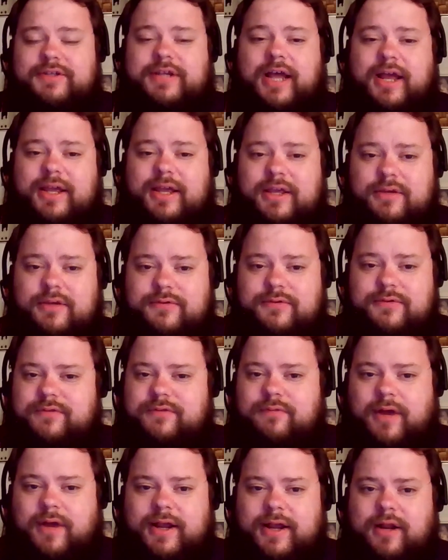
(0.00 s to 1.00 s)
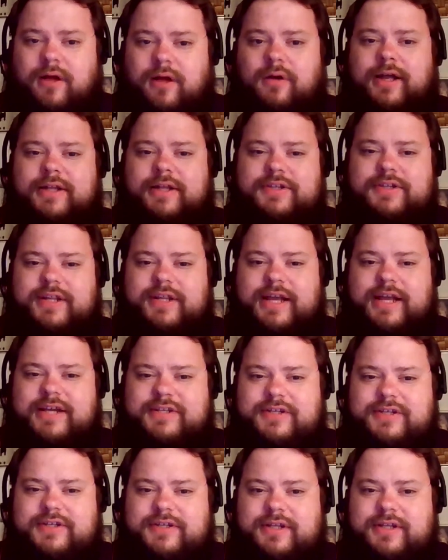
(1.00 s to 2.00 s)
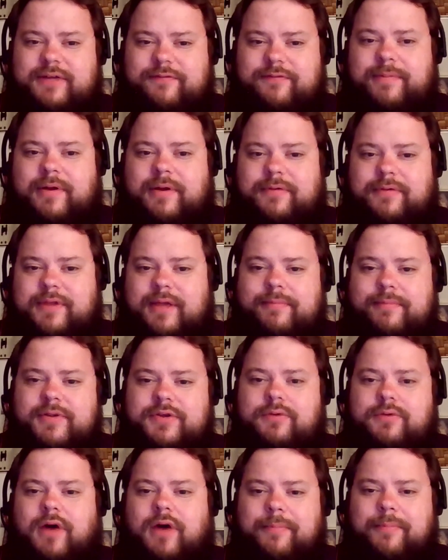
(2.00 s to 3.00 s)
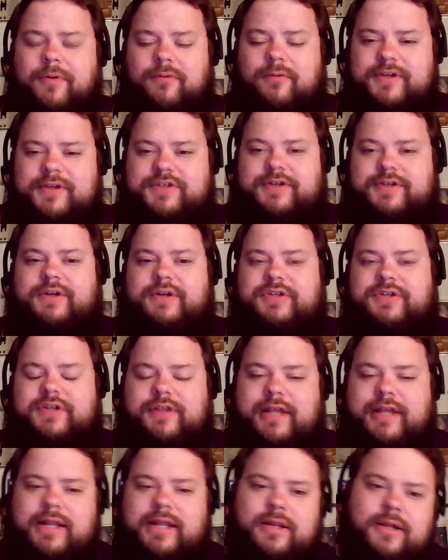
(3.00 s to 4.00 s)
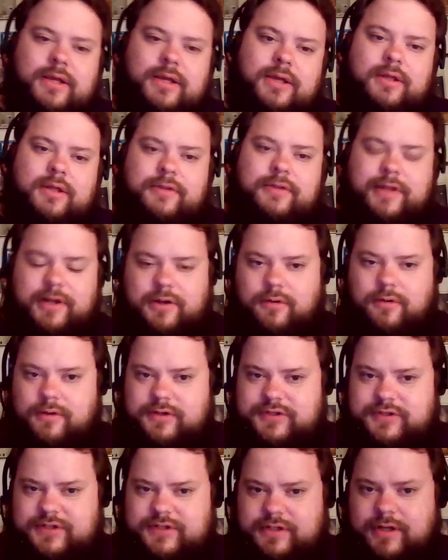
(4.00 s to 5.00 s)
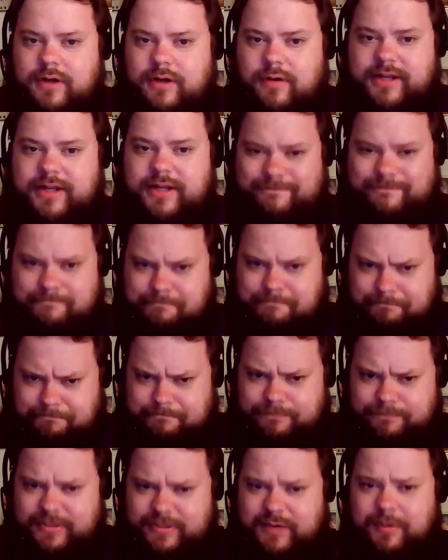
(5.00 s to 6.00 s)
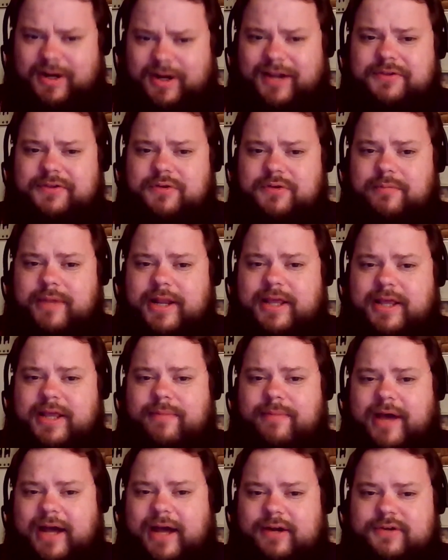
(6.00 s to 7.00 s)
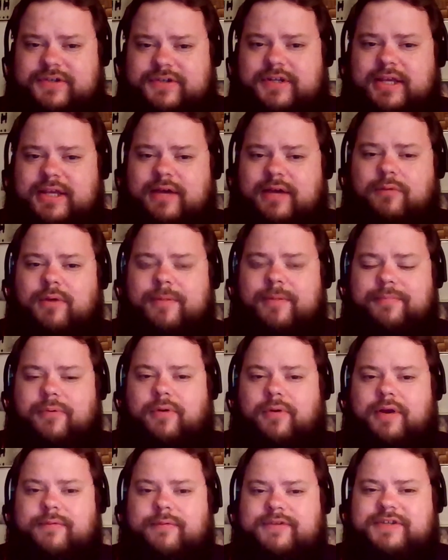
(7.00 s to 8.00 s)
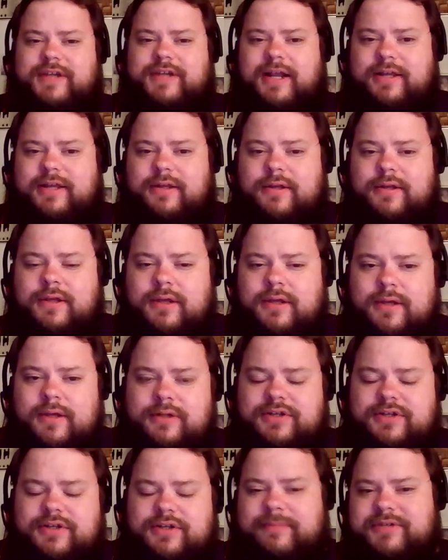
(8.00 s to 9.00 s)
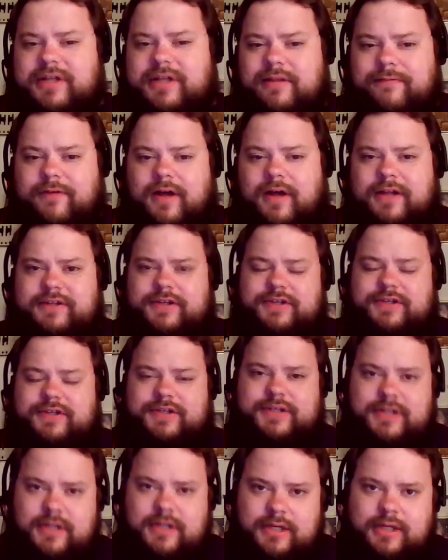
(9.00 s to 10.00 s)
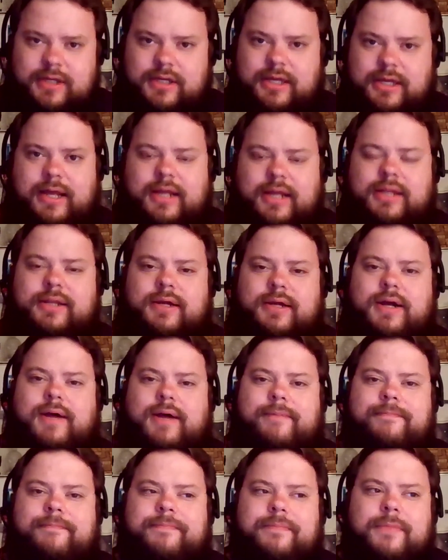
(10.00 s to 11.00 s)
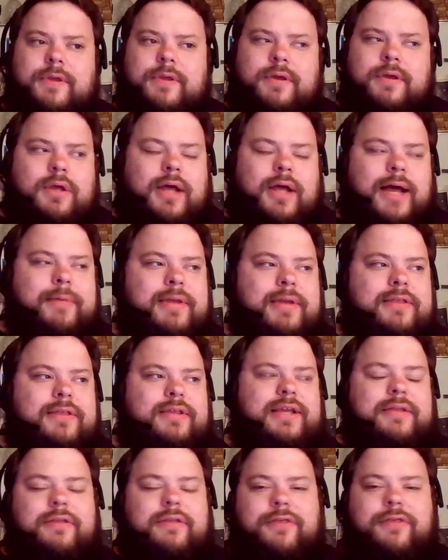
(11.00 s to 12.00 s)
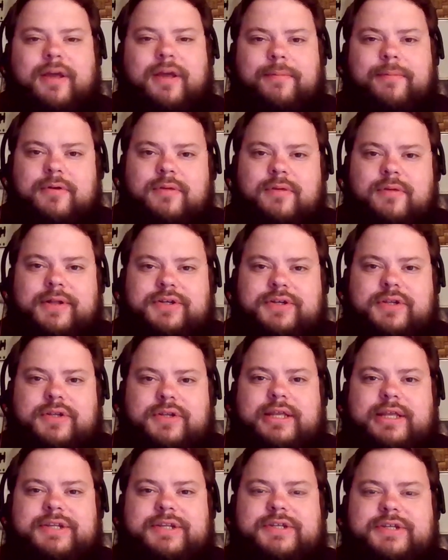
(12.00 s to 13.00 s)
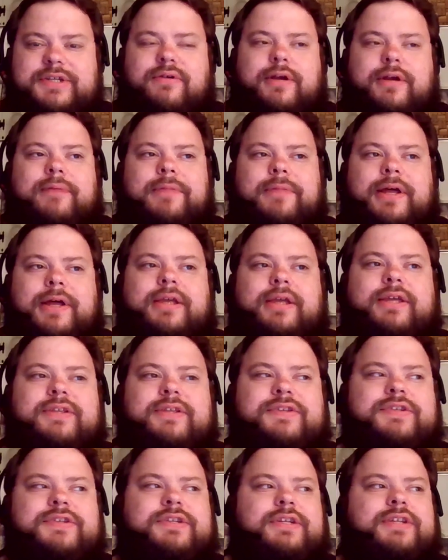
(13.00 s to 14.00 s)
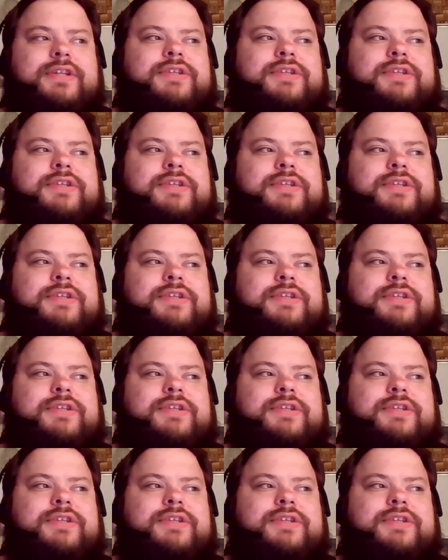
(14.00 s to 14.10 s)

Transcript: Yeah, he used to write all kinds of nasty stuff about them and do Oppo research. And then of course, he went on to do Media Matters, and he at one point was dating James Alefantis. And the thing about, you mentioned the Instagram, like it's